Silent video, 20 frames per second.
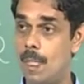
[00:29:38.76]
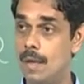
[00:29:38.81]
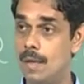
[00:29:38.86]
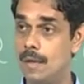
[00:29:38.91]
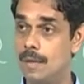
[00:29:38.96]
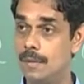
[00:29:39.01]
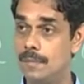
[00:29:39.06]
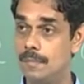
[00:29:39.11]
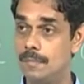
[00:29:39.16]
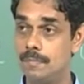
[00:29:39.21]

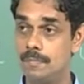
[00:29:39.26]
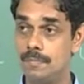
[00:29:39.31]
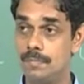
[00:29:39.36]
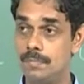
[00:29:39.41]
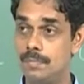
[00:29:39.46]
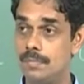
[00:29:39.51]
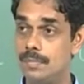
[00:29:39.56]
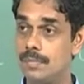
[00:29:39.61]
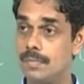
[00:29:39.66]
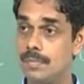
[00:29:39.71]

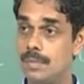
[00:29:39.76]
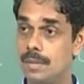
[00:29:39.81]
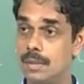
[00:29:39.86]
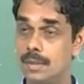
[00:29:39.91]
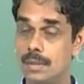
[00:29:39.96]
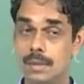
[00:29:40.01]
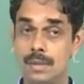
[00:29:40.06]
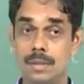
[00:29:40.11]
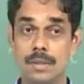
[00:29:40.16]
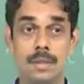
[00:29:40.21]

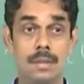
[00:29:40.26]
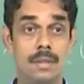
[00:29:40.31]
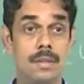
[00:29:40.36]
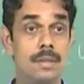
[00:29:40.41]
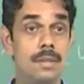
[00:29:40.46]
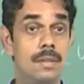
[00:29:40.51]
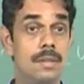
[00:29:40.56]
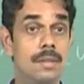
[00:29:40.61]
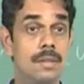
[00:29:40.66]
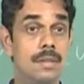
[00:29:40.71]

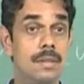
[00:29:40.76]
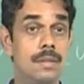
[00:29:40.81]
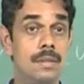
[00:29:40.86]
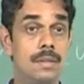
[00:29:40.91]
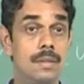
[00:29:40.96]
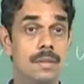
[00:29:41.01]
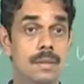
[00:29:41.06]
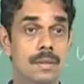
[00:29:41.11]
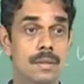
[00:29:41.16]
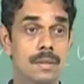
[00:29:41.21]

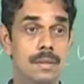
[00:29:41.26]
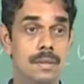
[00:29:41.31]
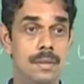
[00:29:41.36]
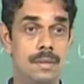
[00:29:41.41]
Nothing is said.